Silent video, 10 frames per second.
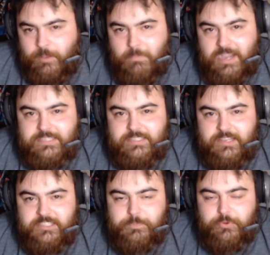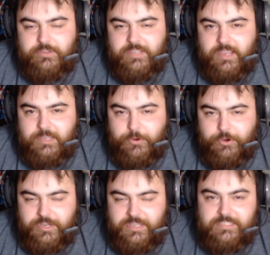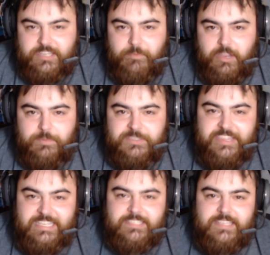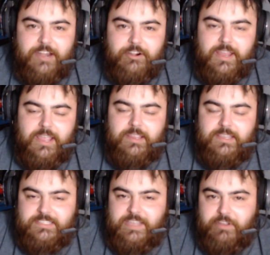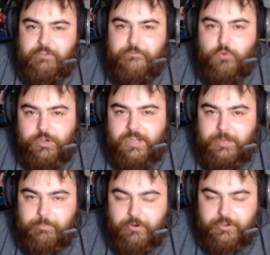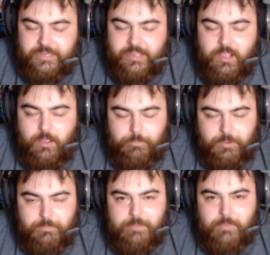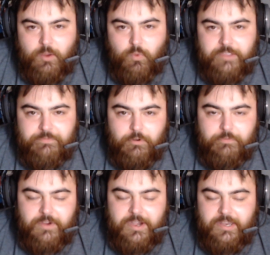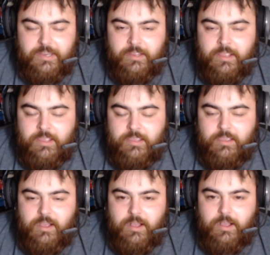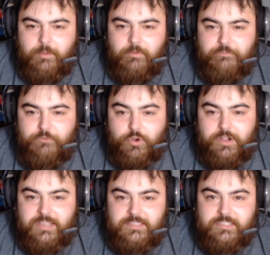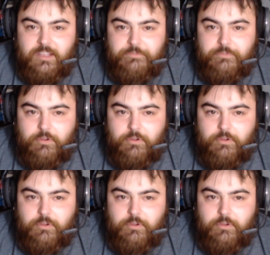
My son's birthday party is coming up this Saturday. He's having a Fortnite party, but me and my wife are finding uh, Fortnite stuff